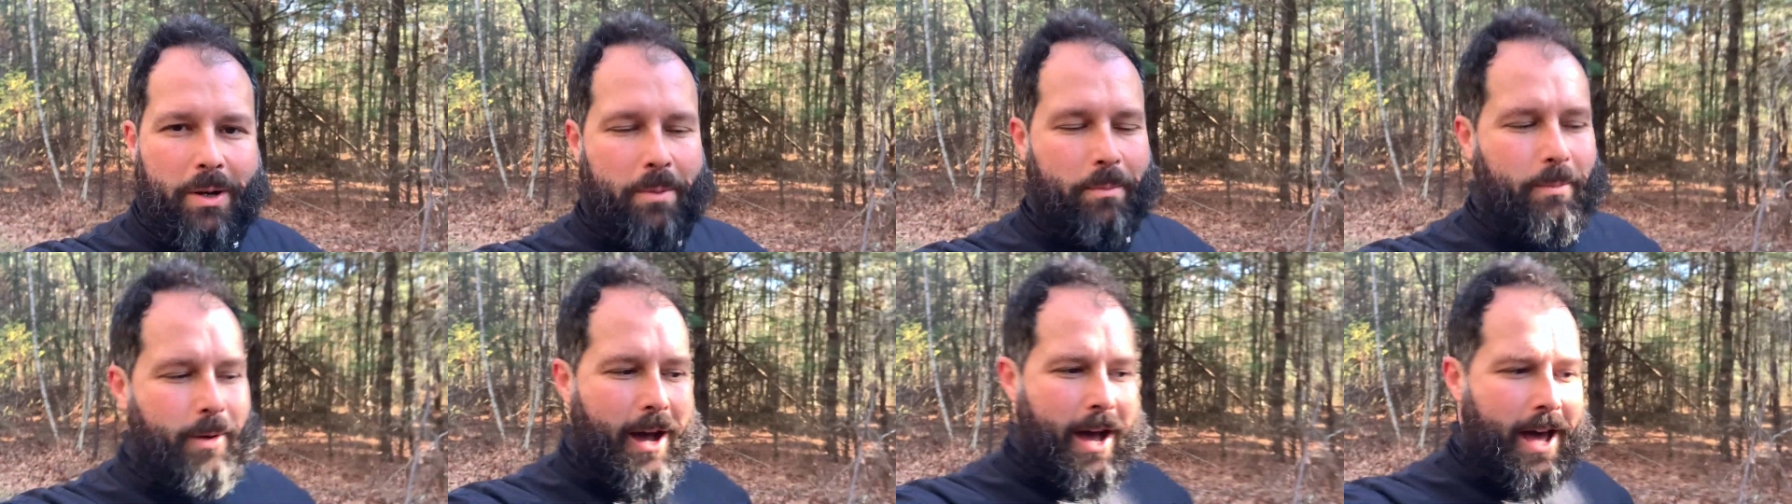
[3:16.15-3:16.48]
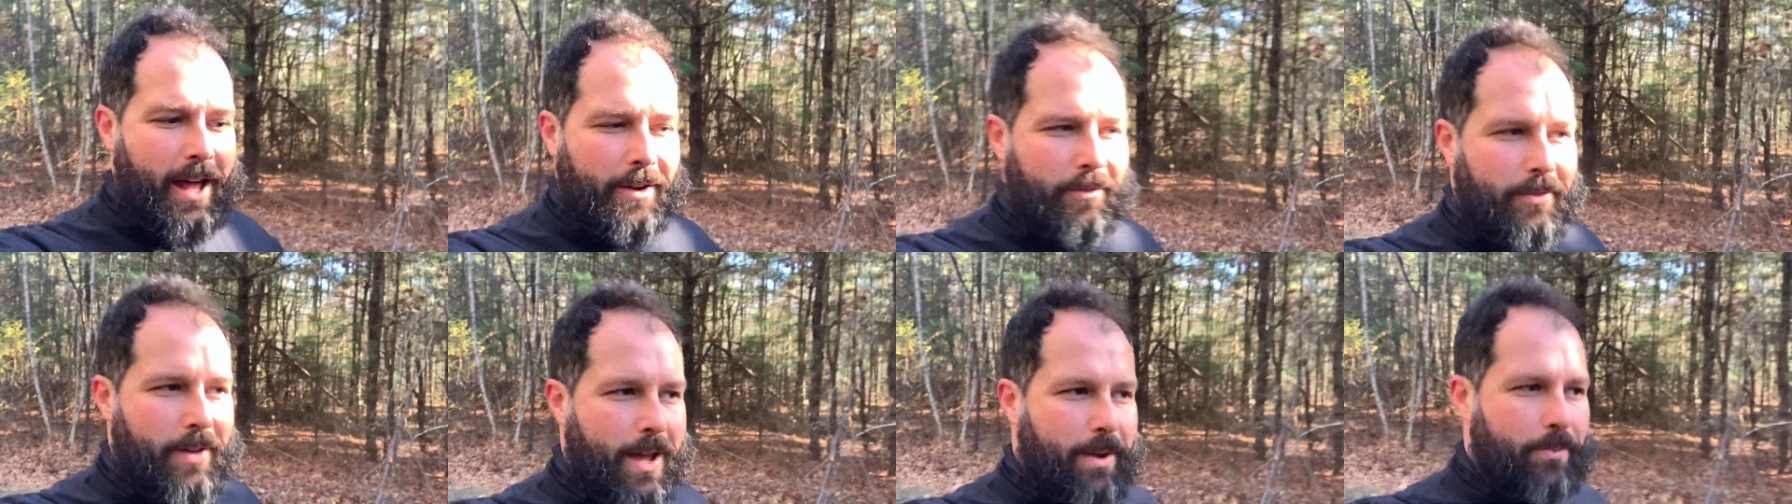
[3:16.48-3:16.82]
a
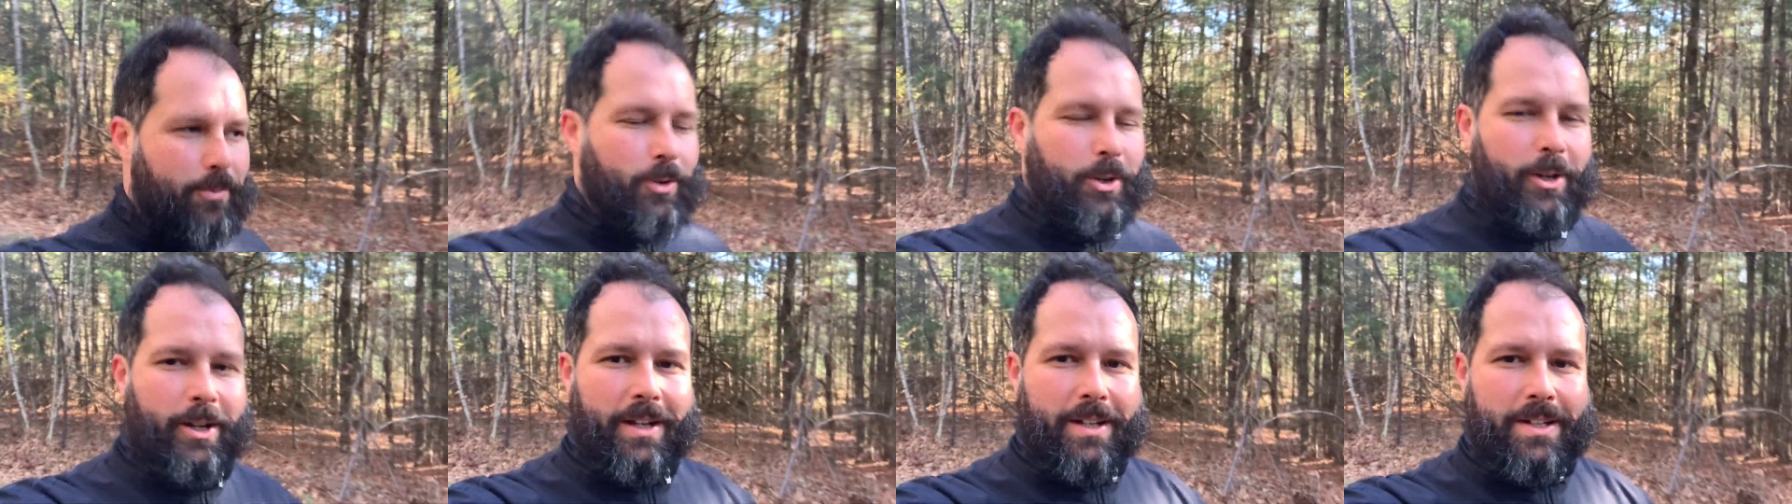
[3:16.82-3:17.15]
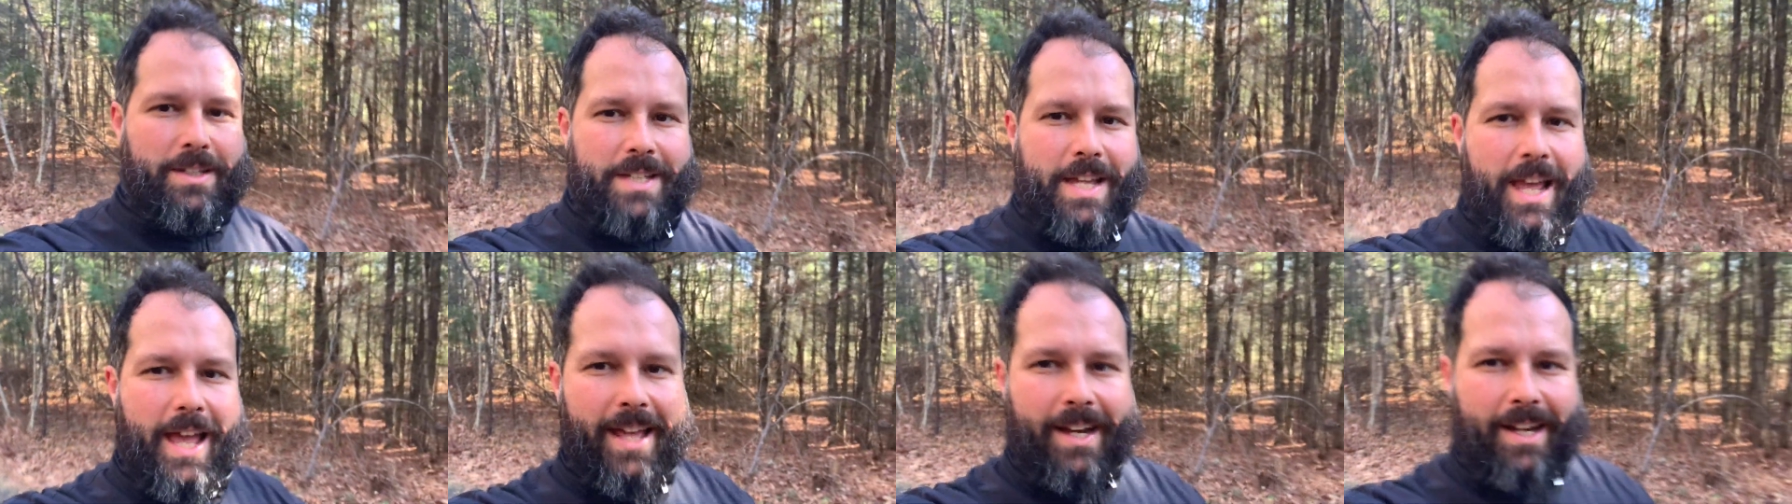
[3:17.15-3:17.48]
lot of effort
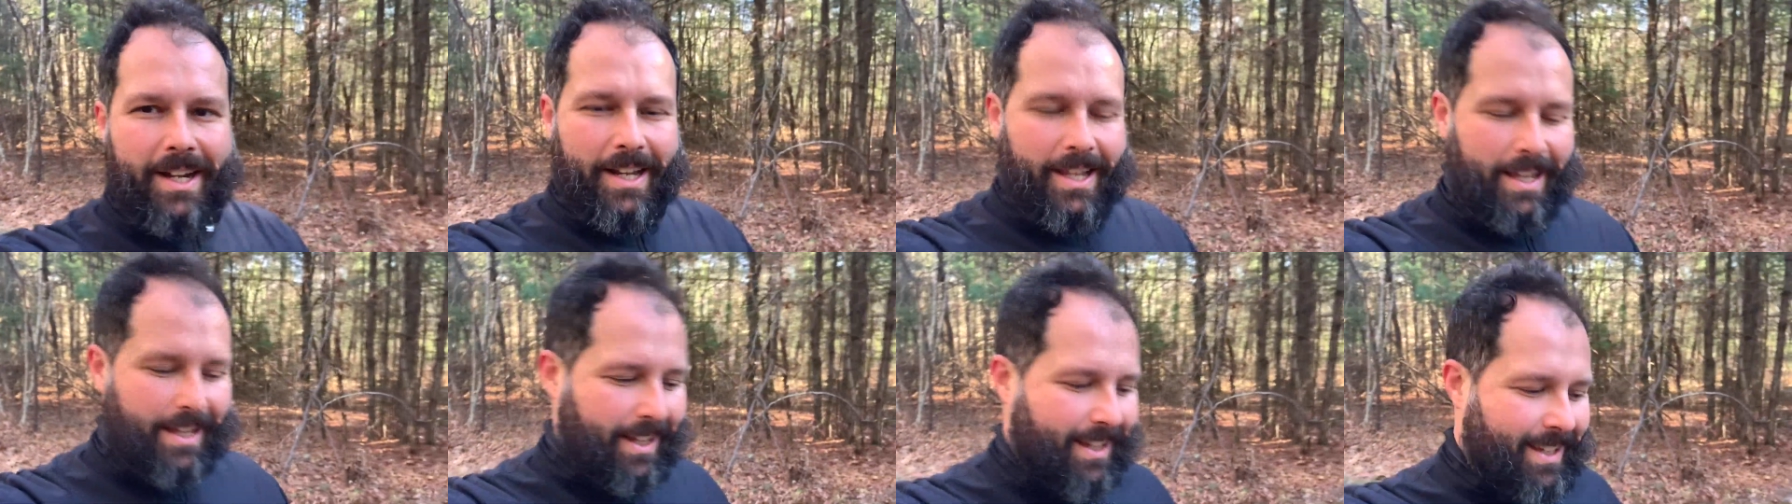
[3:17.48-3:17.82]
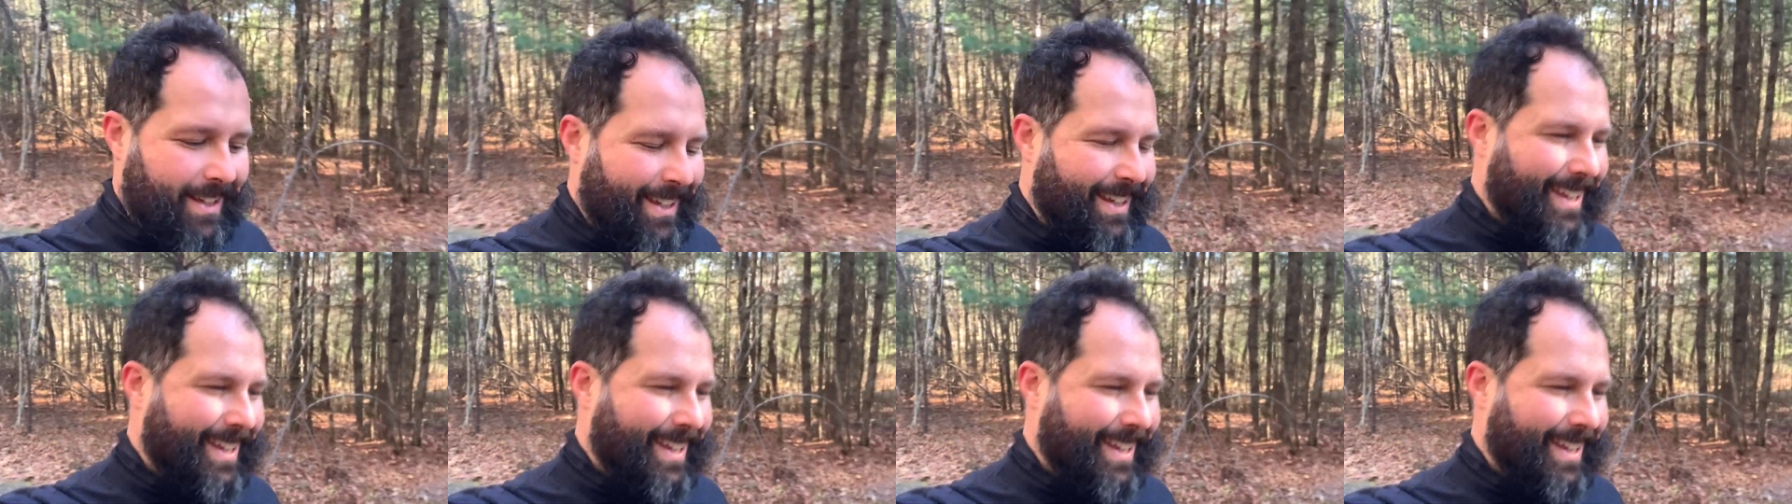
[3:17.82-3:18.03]
into editing